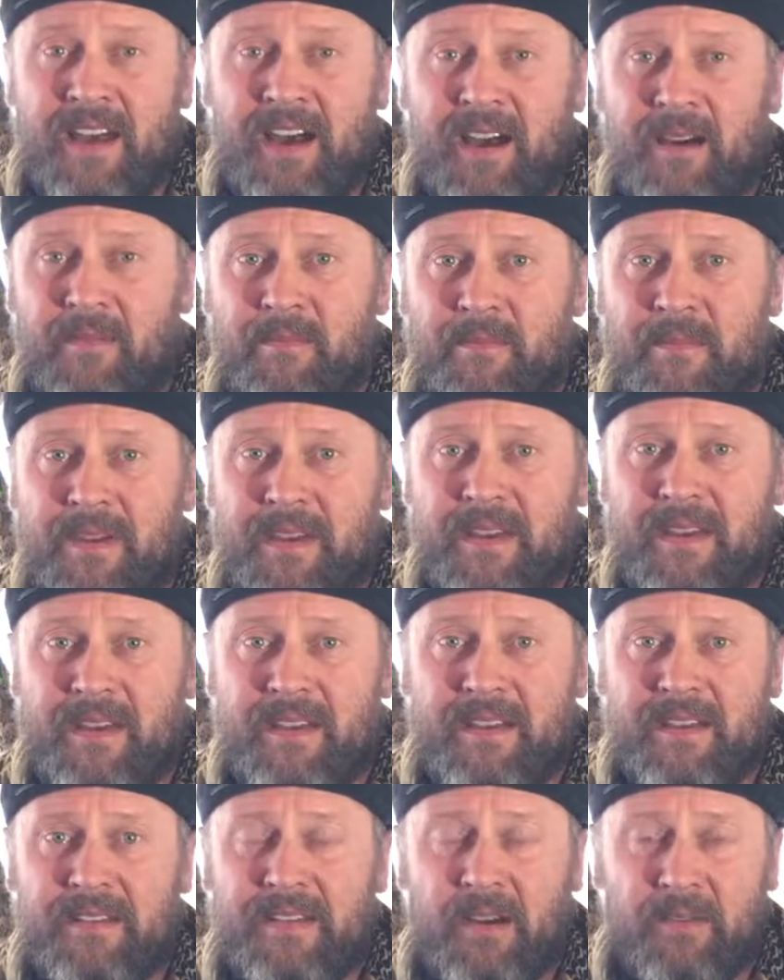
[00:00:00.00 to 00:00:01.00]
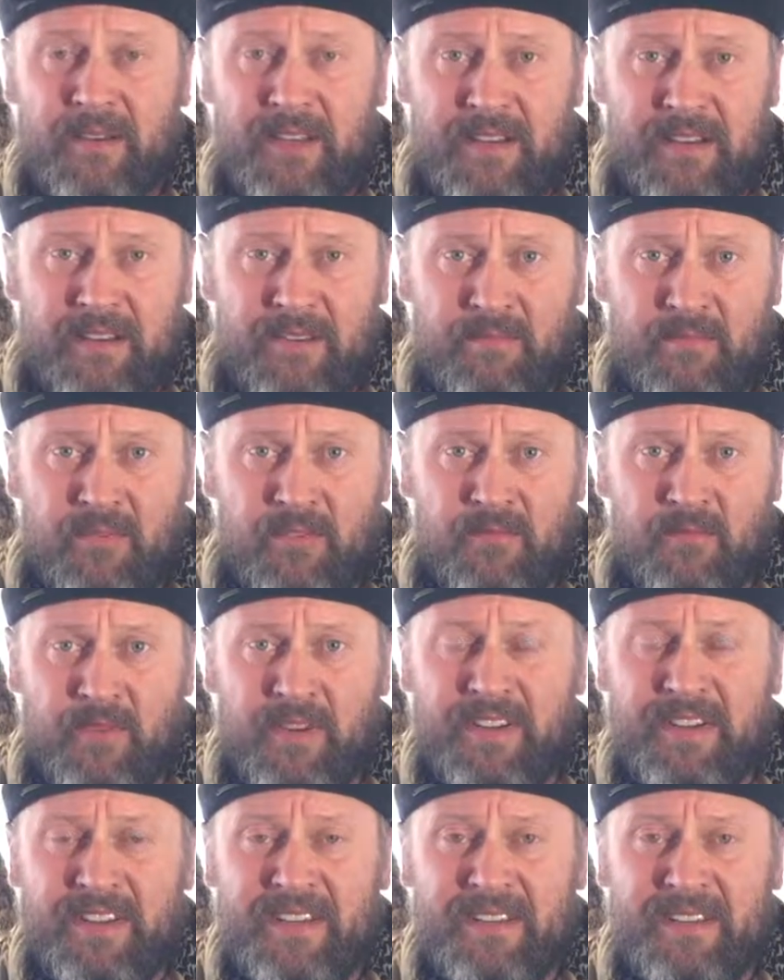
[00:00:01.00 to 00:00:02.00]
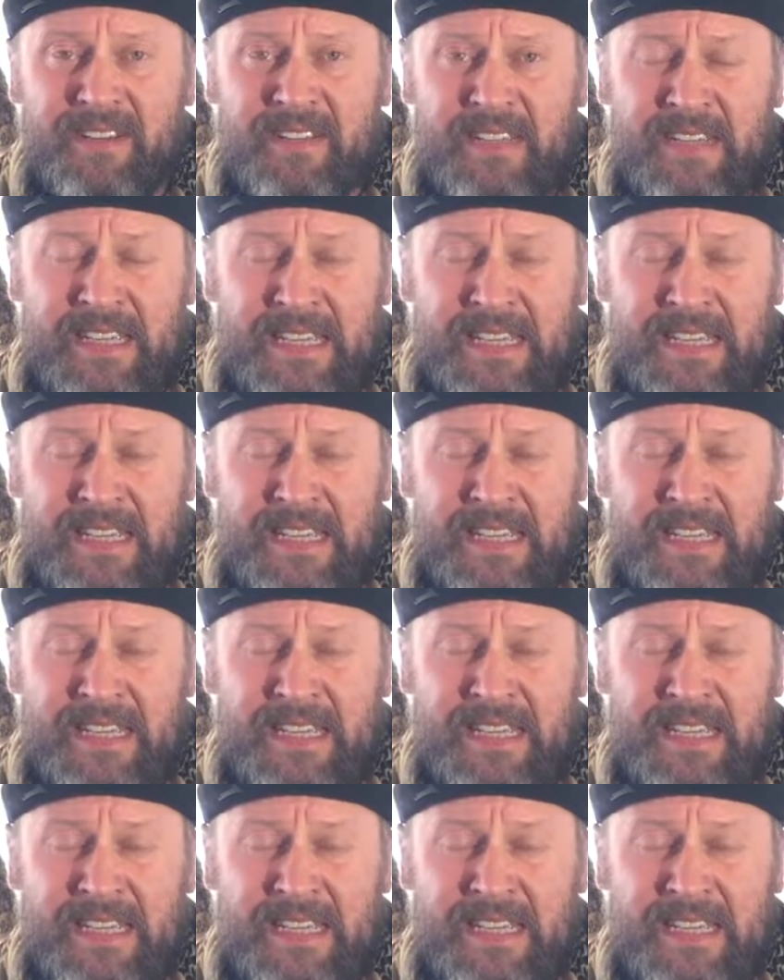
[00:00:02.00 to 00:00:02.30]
I'm down here in Botswana